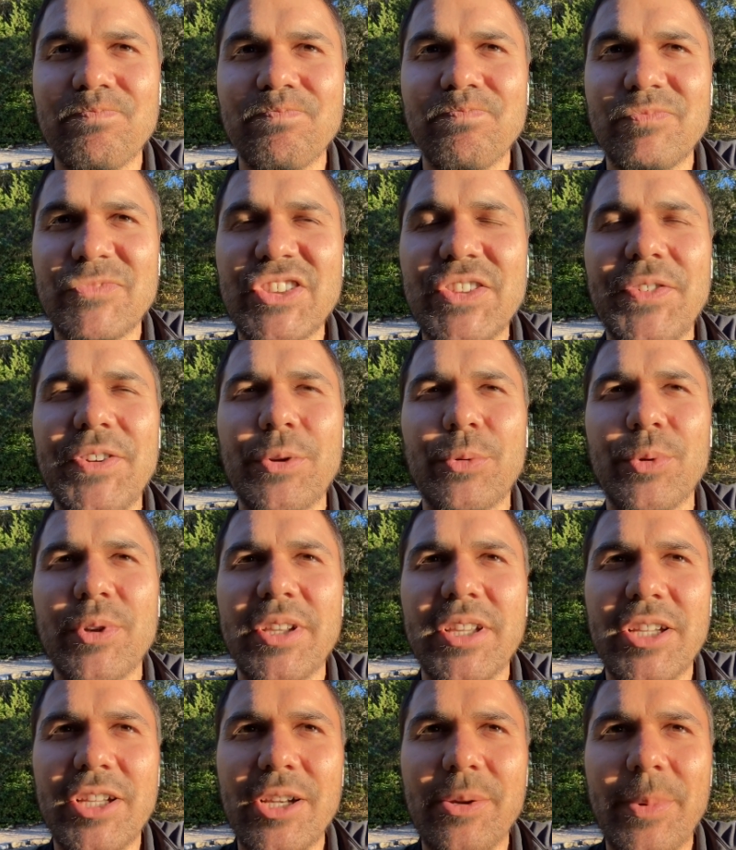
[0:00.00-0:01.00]
just feel
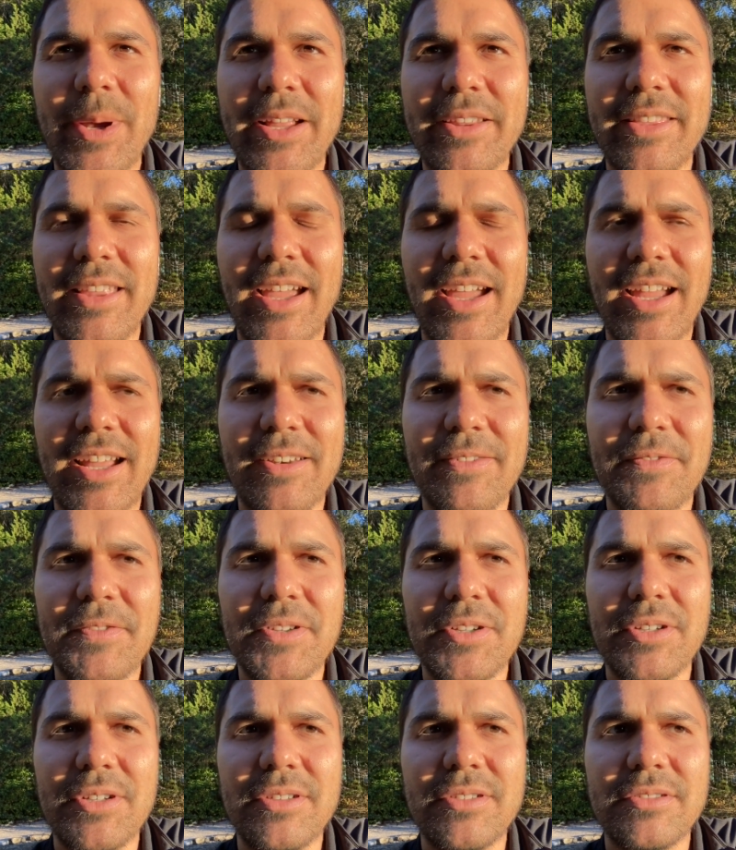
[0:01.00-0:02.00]
really good about that.
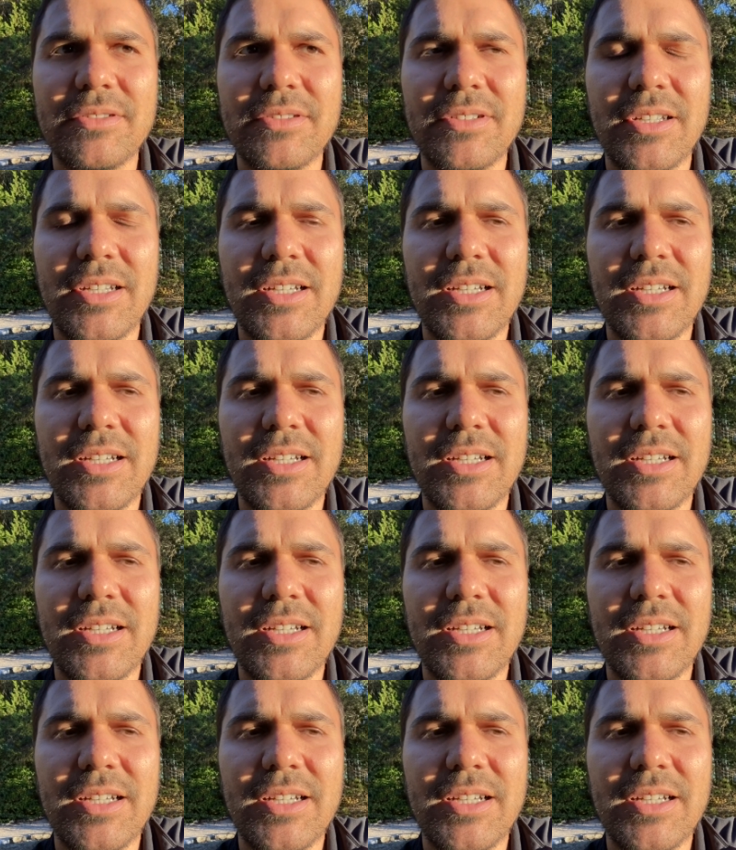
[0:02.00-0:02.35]
Feel